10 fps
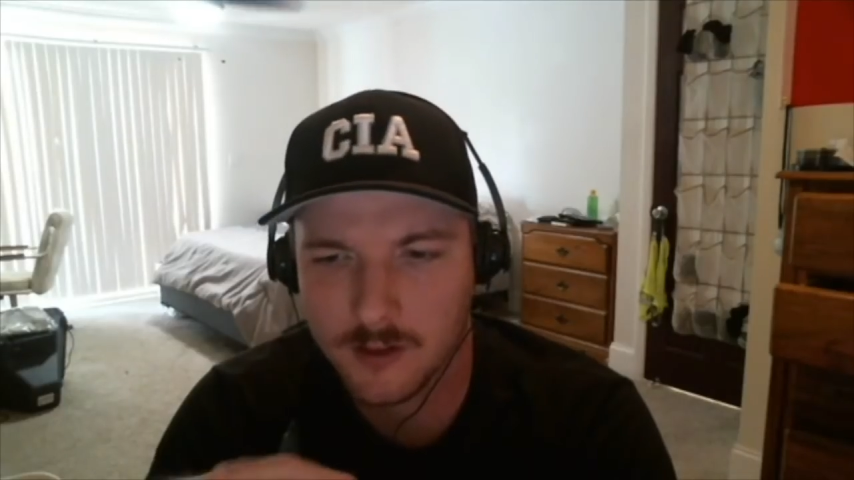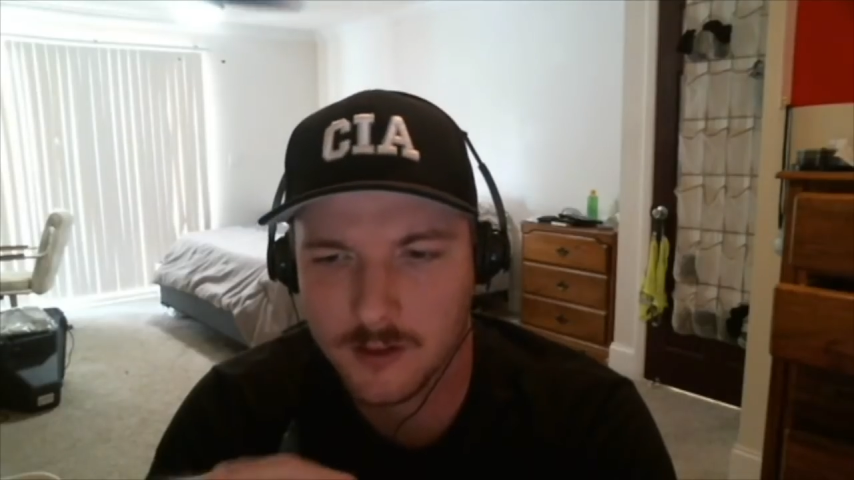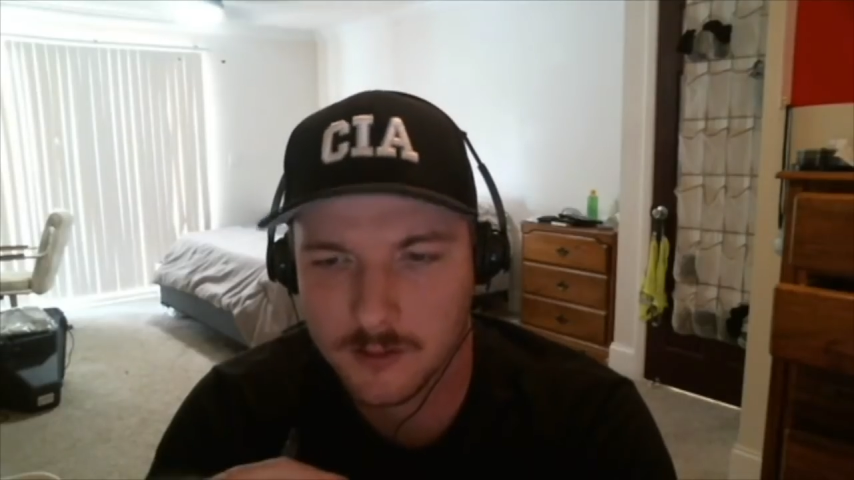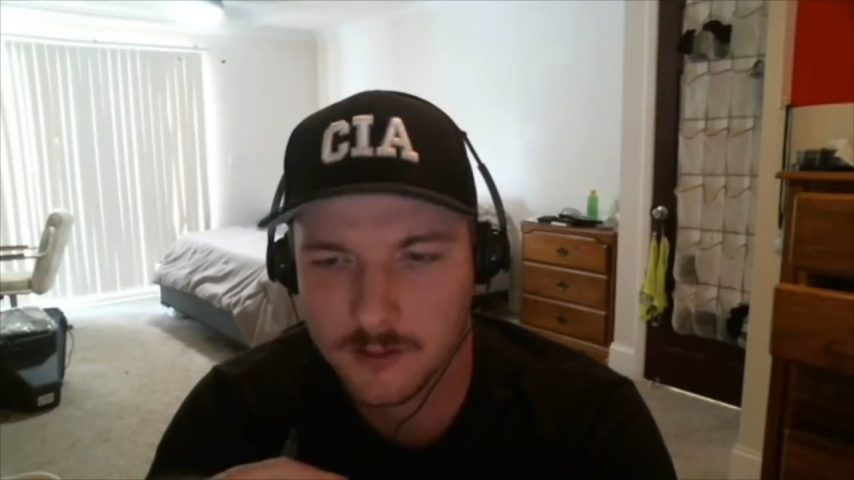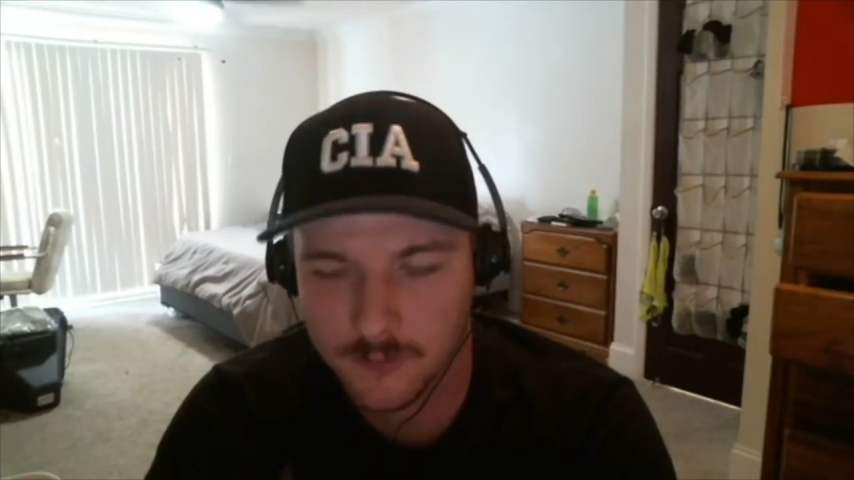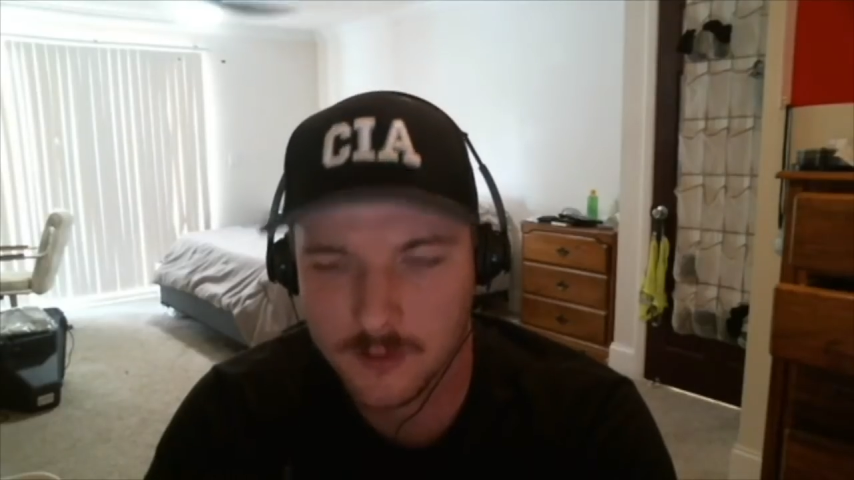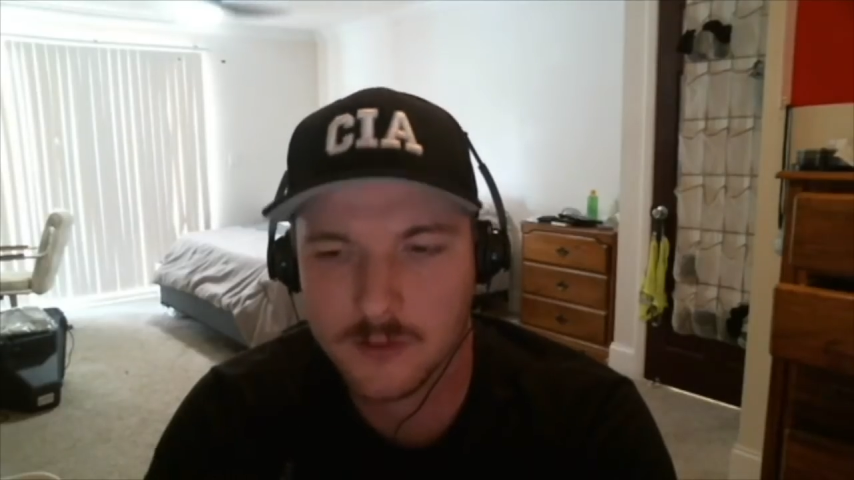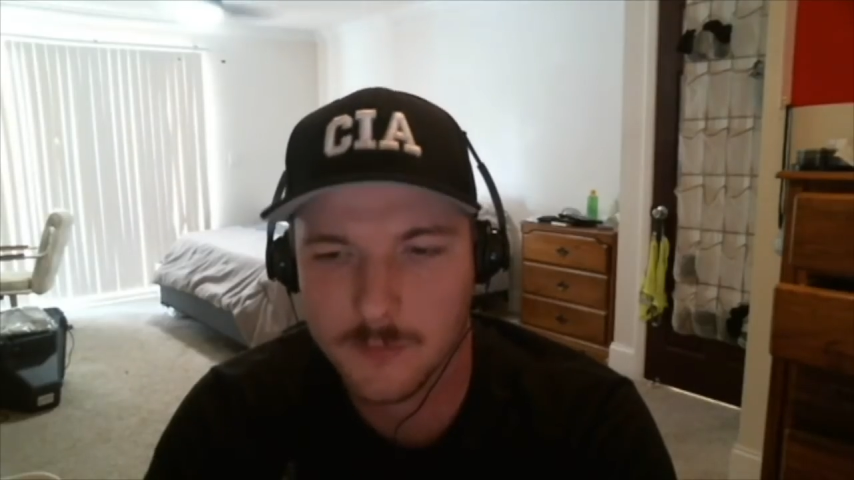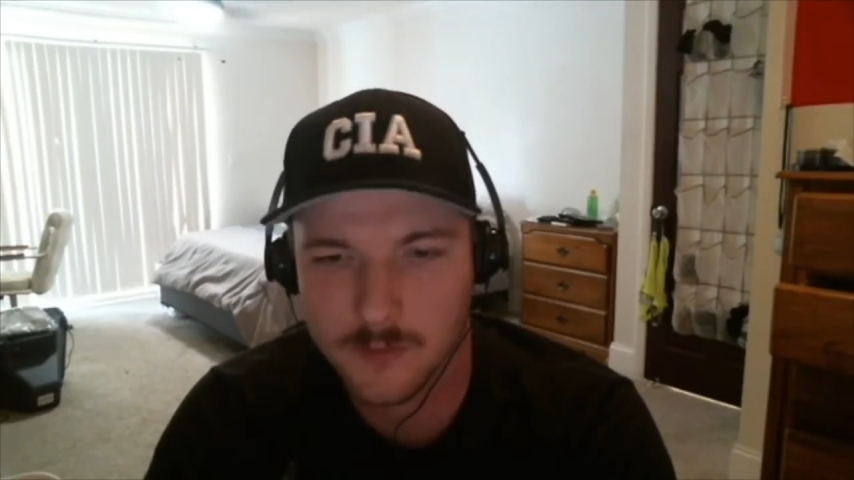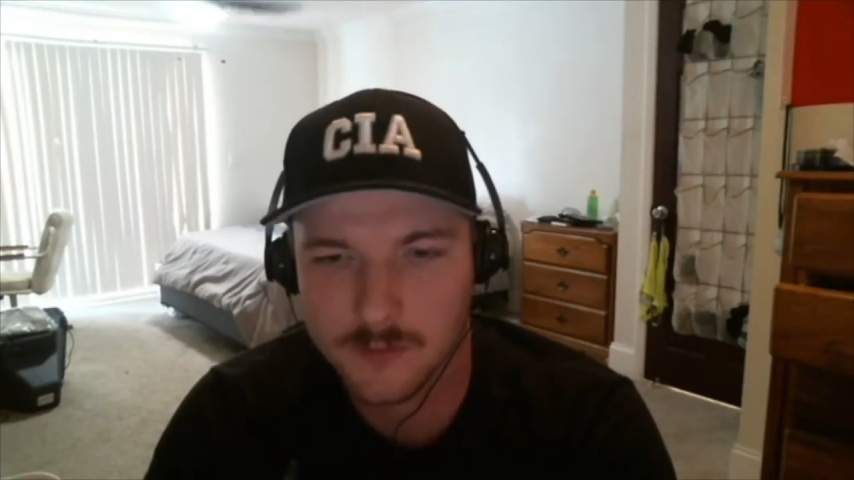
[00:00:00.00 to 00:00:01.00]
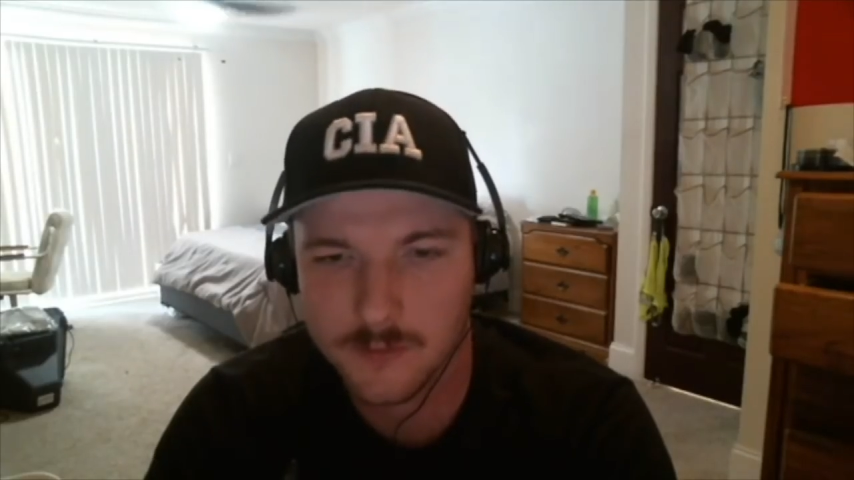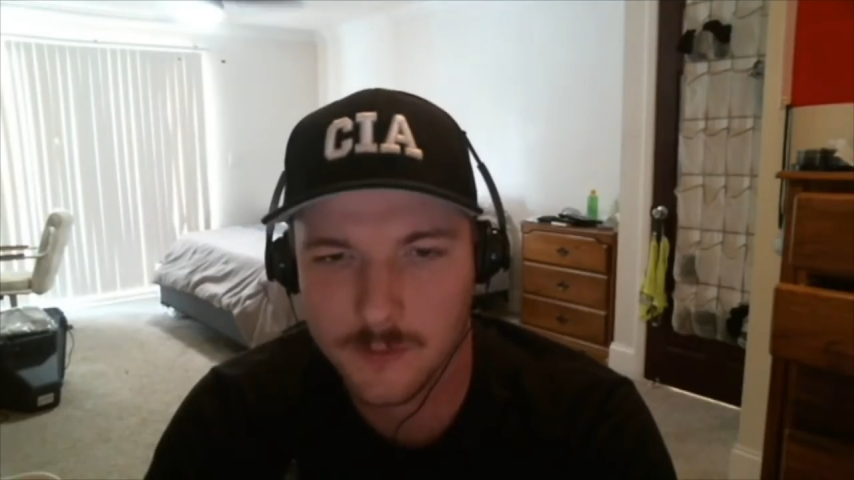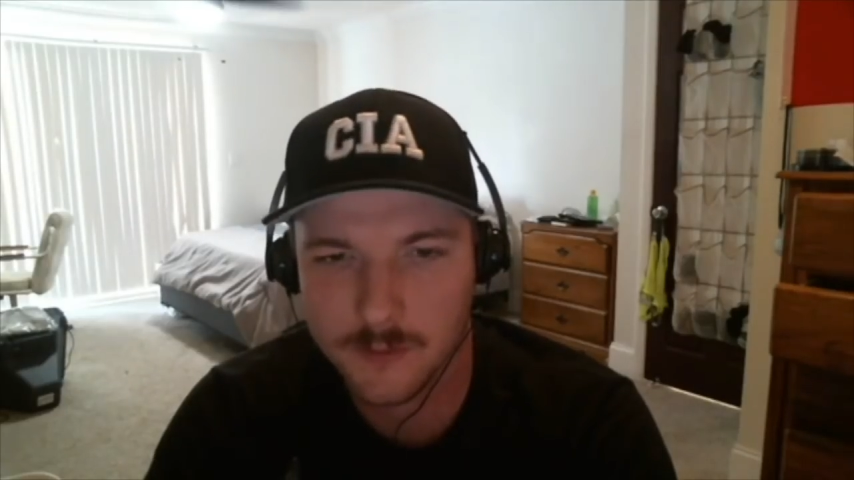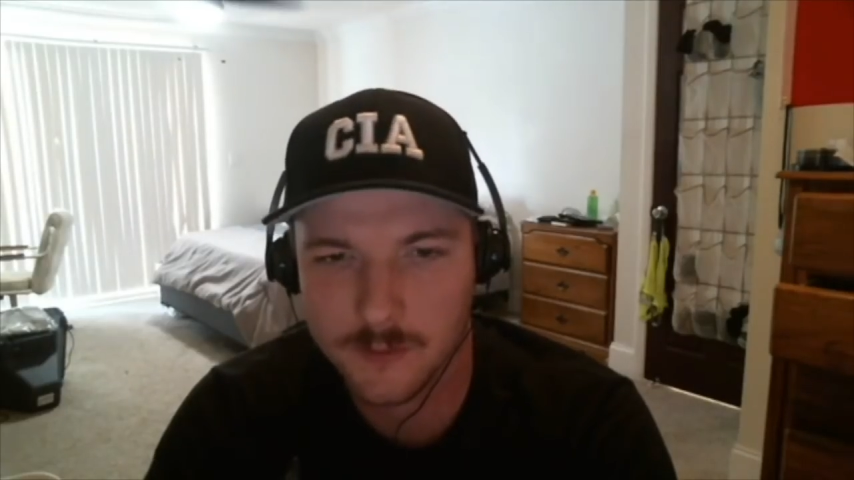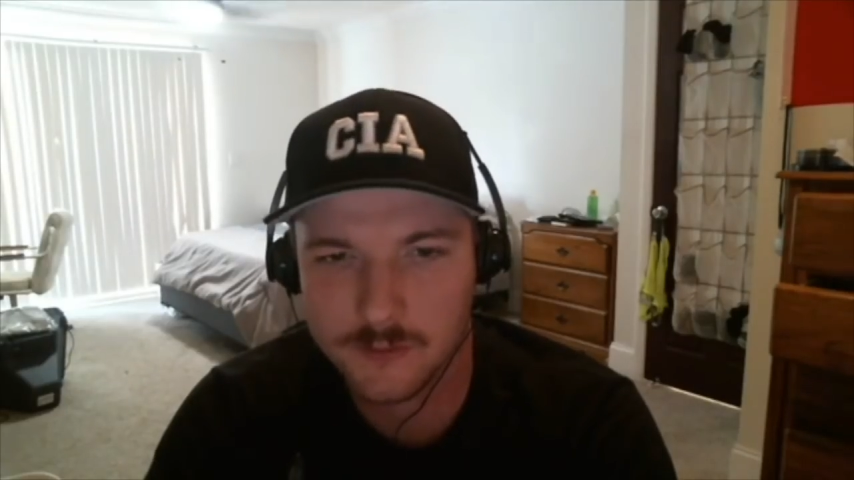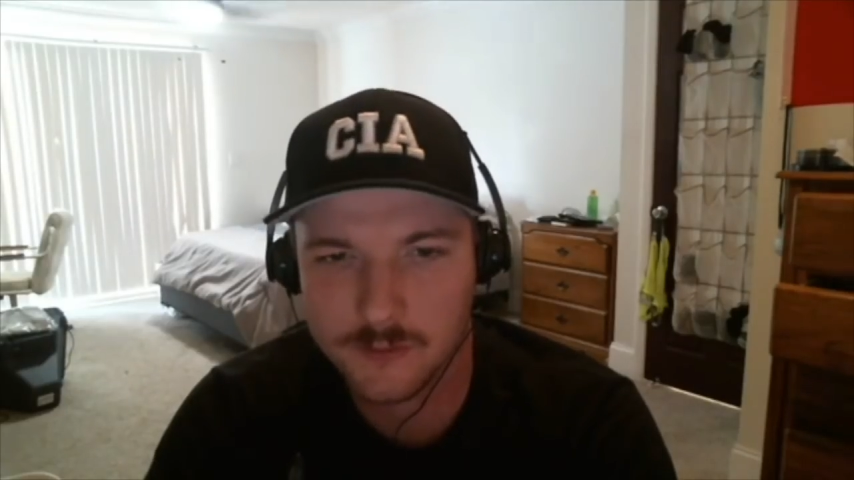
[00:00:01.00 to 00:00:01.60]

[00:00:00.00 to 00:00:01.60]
to confront conspiracy theorists,